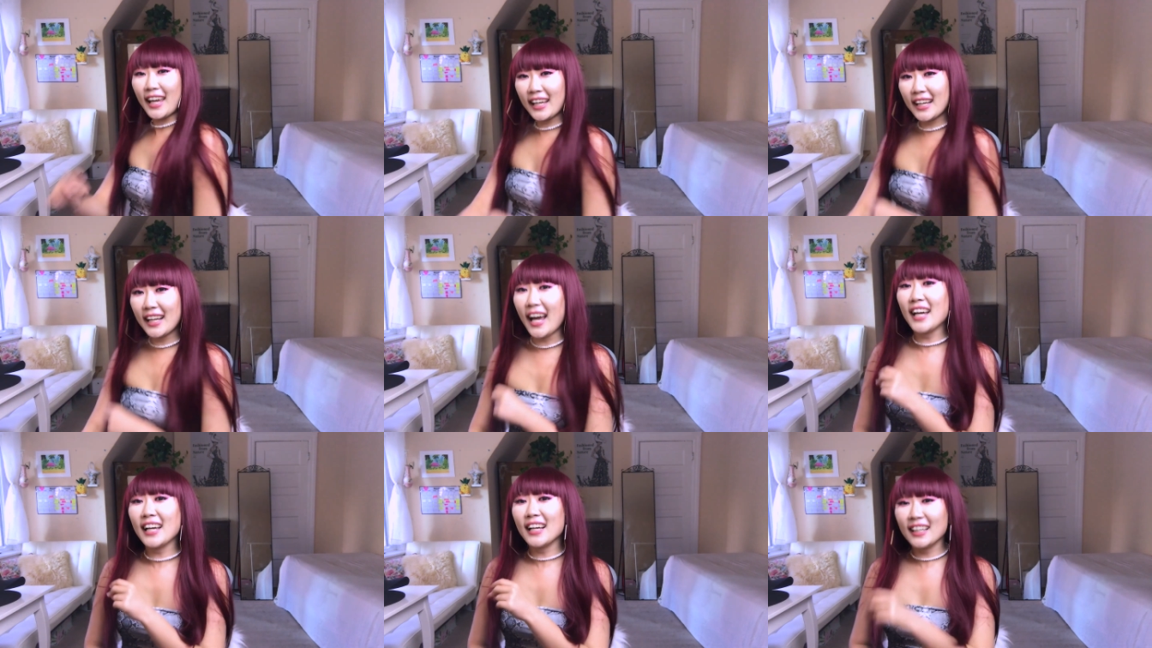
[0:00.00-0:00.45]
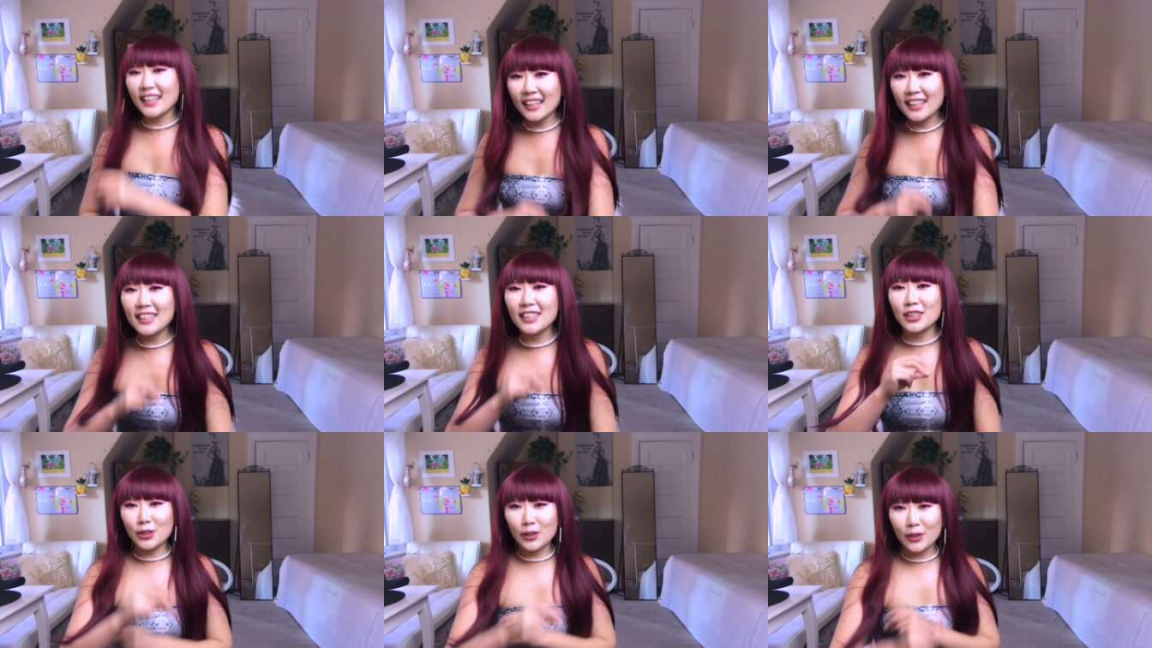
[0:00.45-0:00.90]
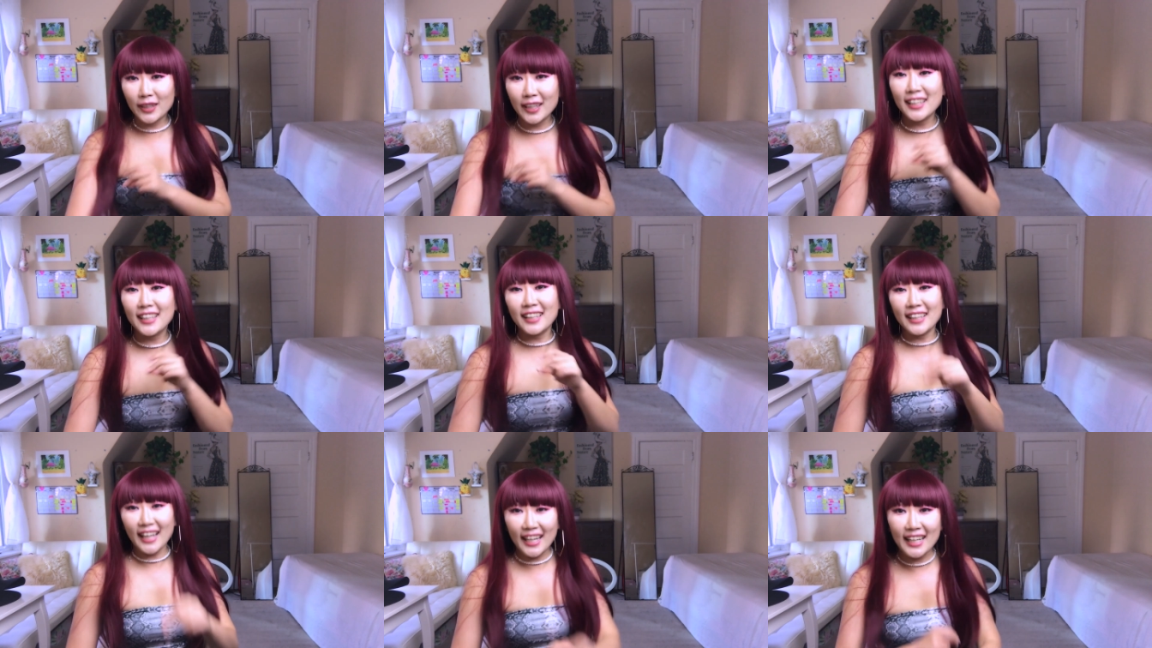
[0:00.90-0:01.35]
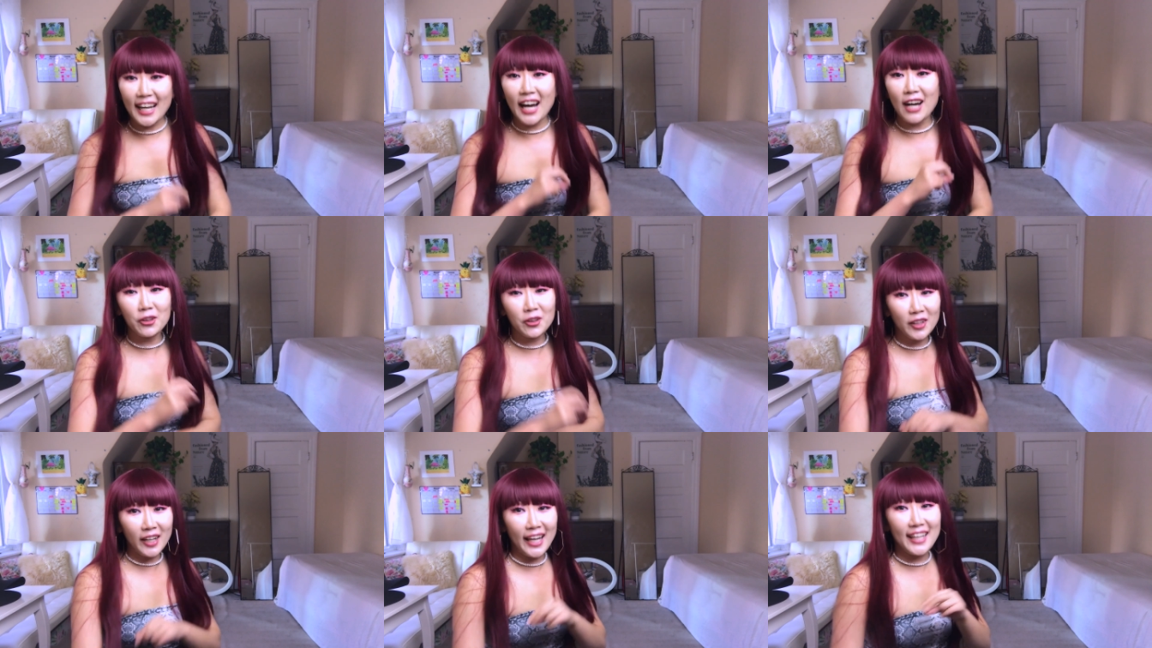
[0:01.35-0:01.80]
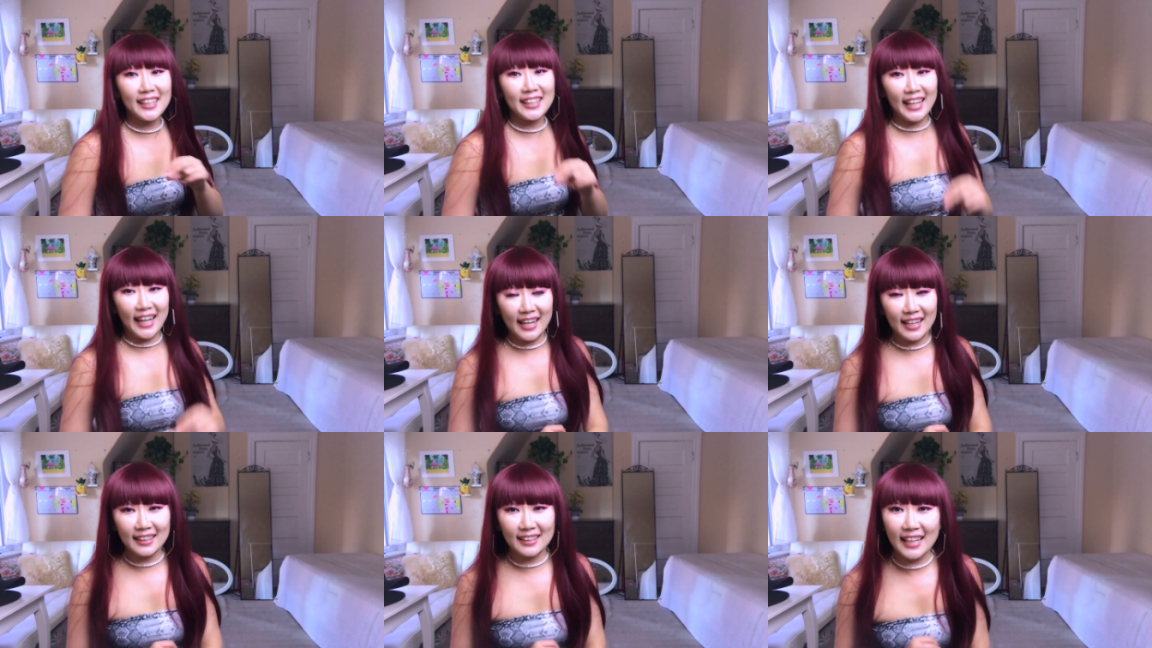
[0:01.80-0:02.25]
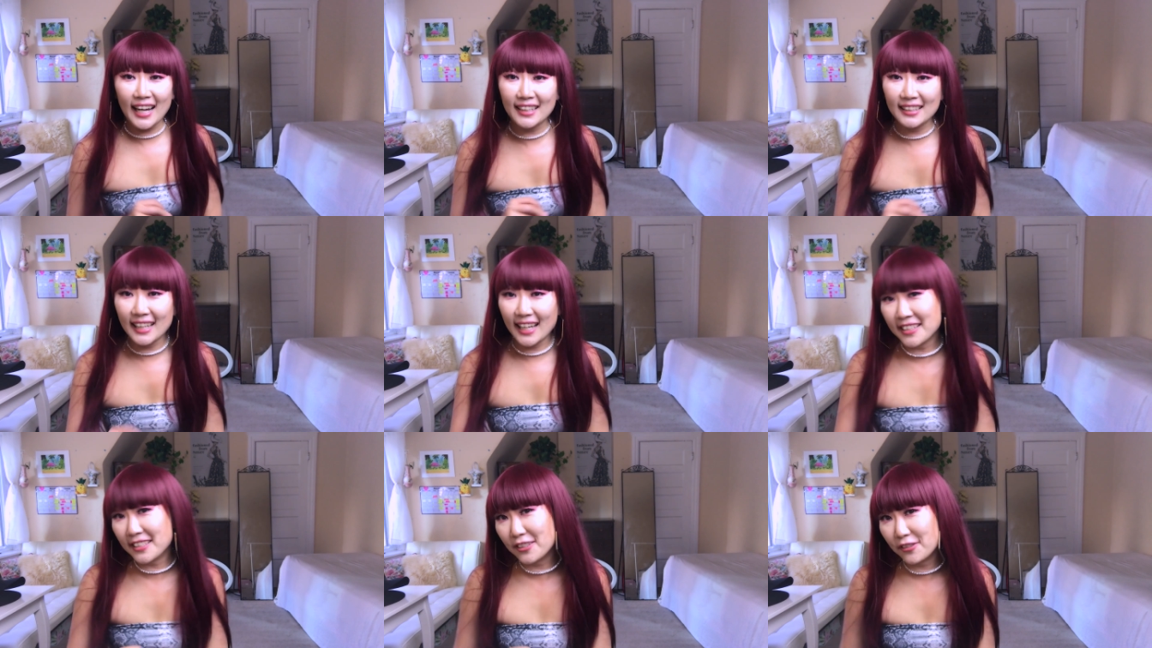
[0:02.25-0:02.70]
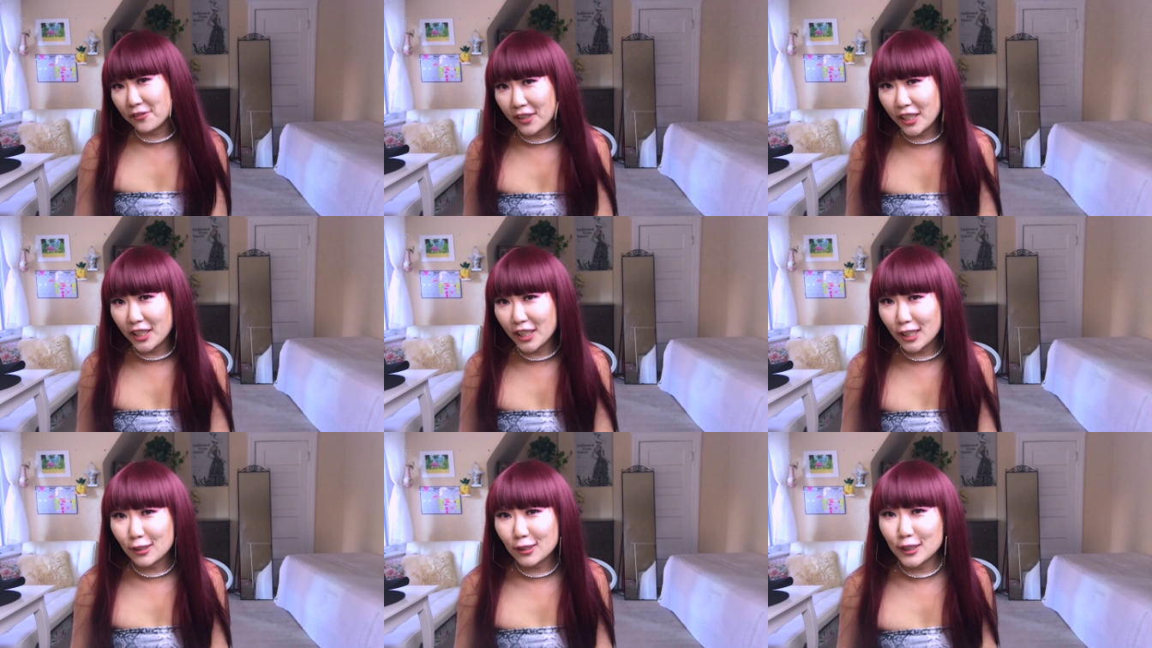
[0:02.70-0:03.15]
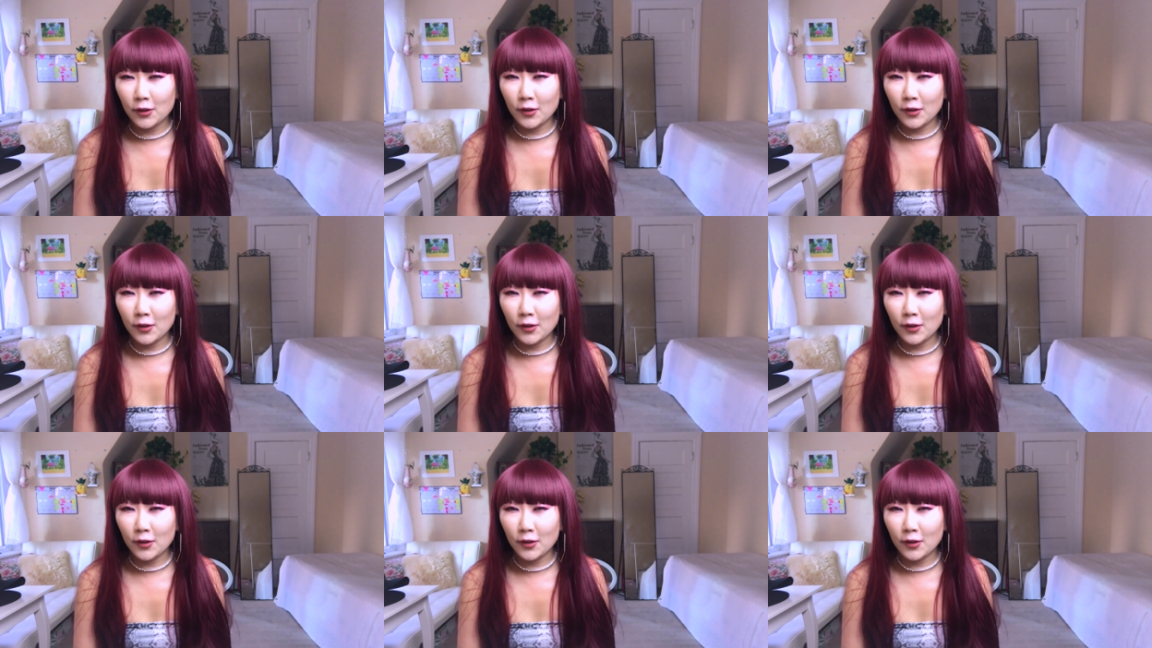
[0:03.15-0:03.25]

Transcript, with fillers: And I'm gonna create that How You Like that dance video.